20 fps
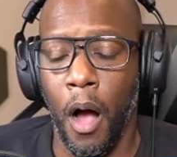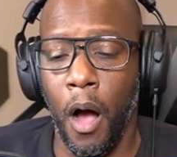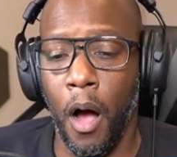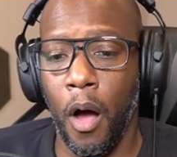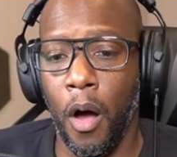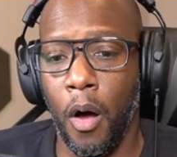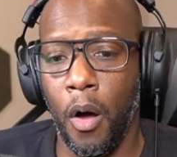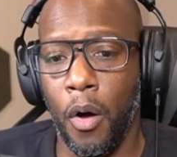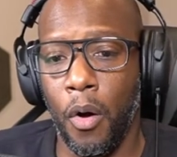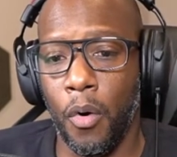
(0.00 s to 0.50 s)

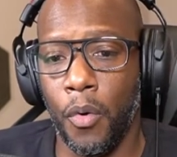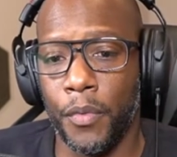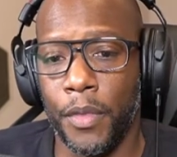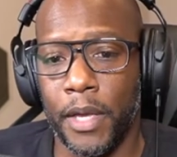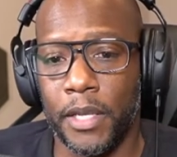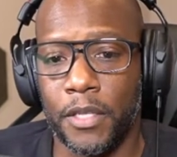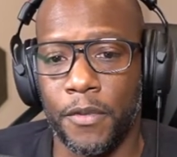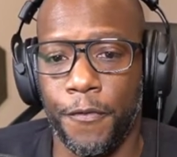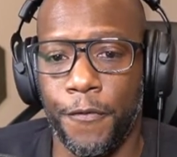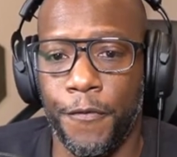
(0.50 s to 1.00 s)
Oh,
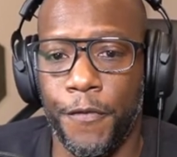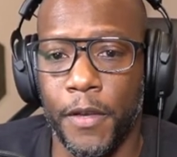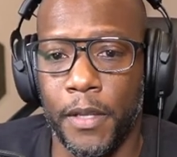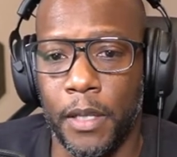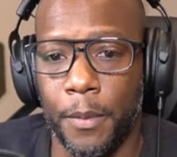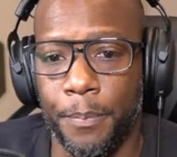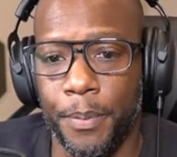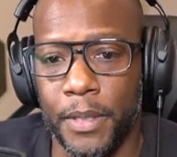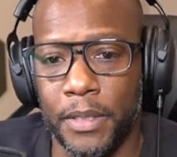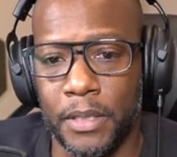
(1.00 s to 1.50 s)
that's
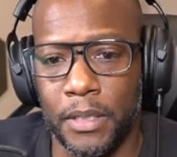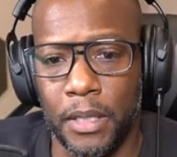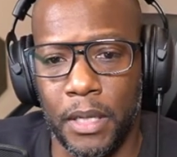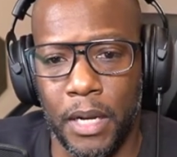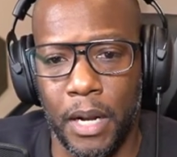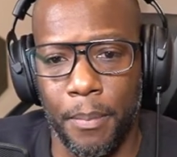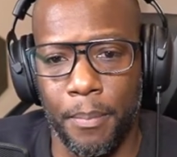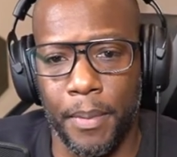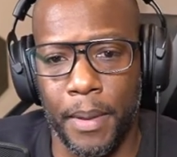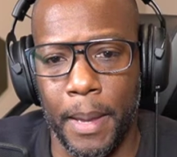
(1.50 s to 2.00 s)
Philip, isn't
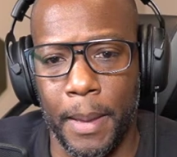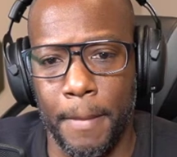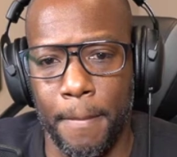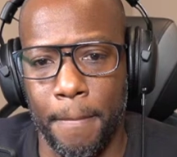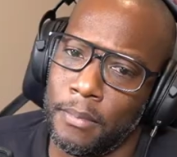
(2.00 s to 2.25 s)
it? I bet.